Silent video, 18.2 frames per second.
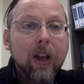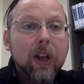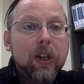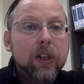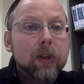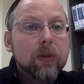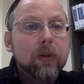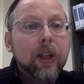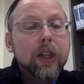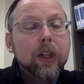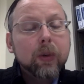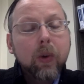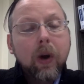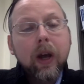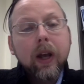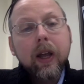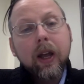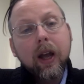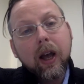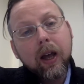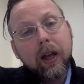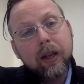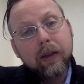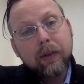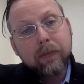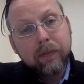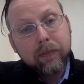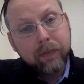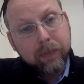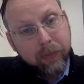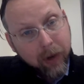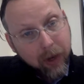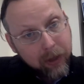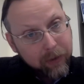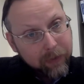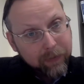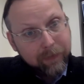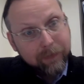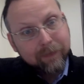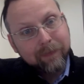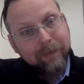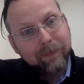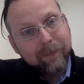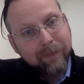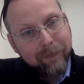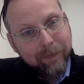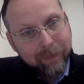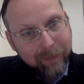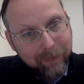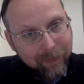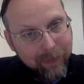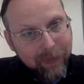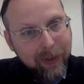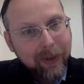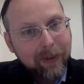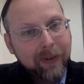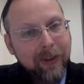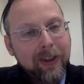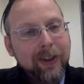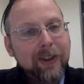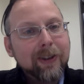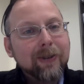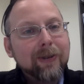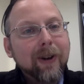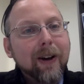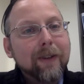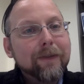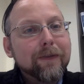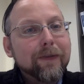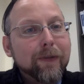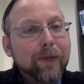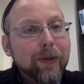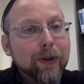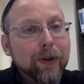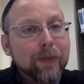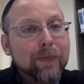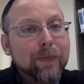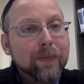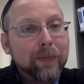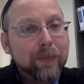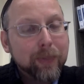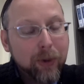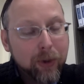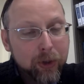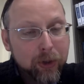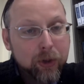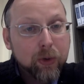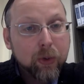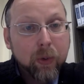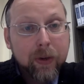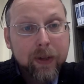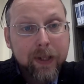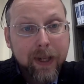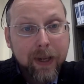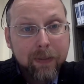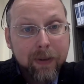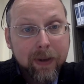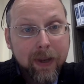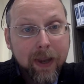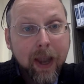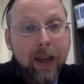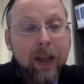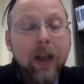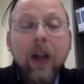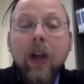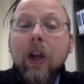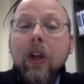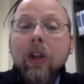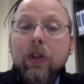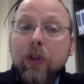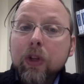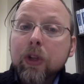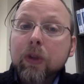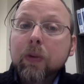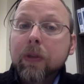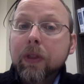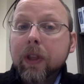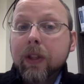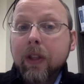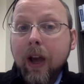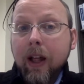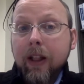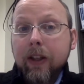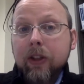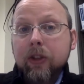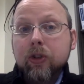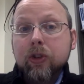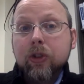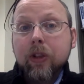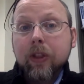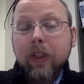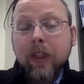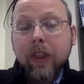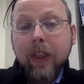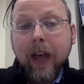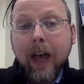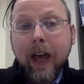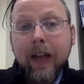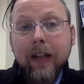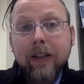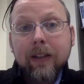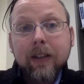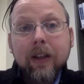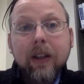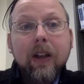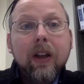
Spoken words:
So that's why I am kind of giving you a firm push towards APA, just with the knowledge that,